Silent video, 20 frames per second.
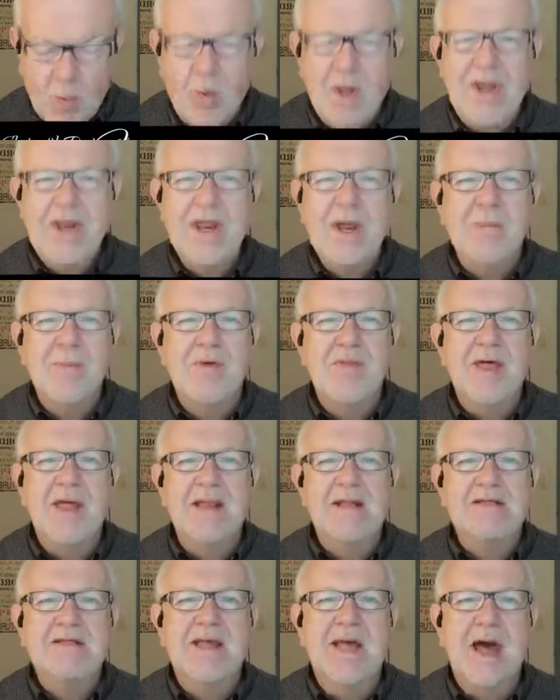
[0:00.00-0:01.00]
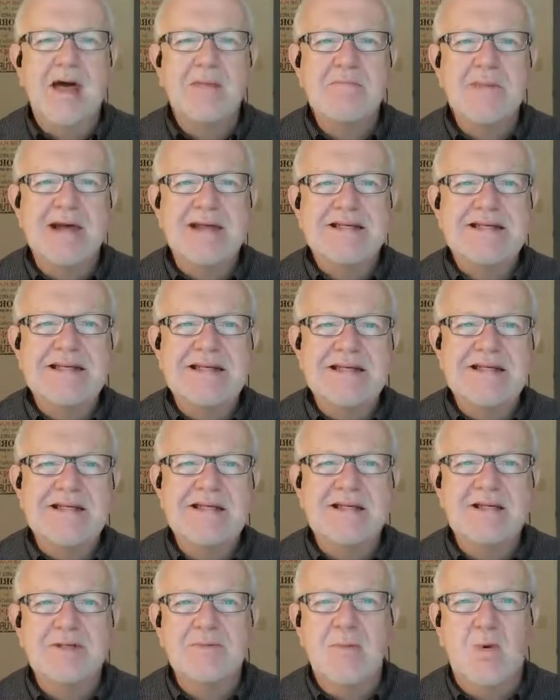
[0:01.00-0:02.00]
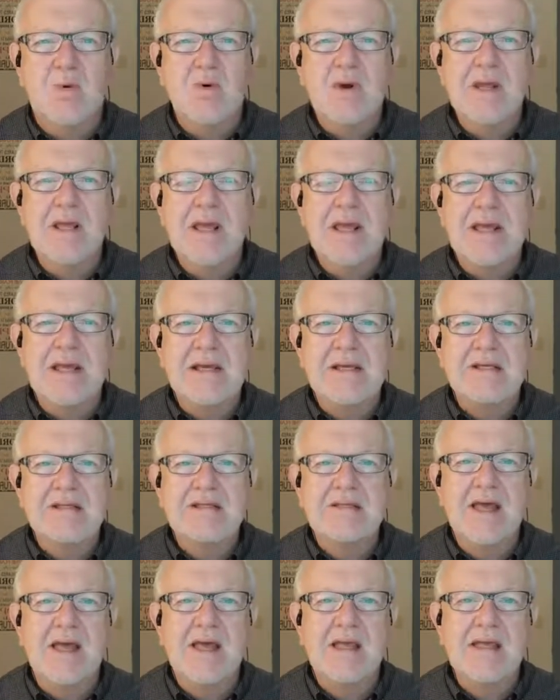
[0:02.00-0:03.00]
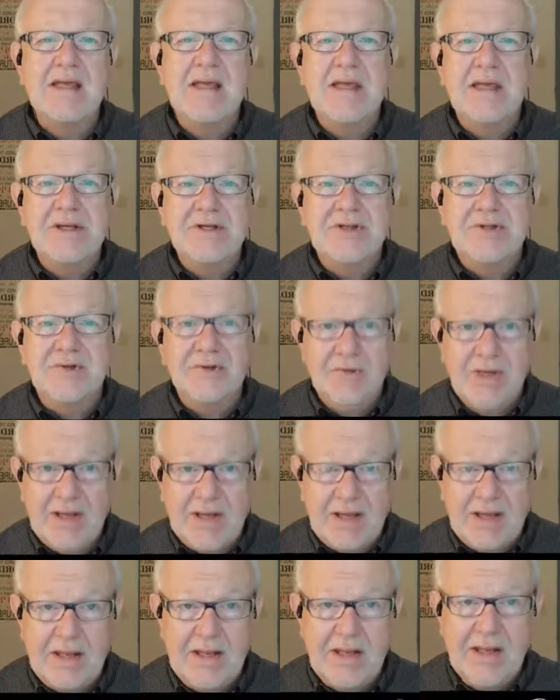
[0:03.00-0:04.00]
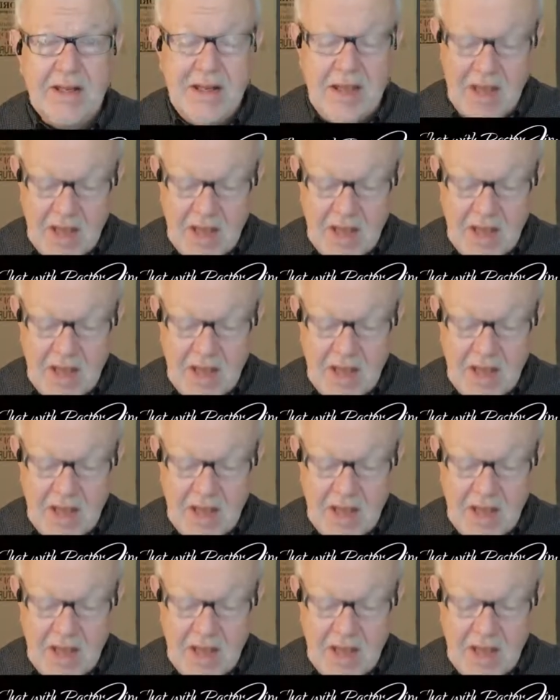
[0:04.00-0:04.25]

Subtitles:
one number that has got my attention this morning is that yesterday,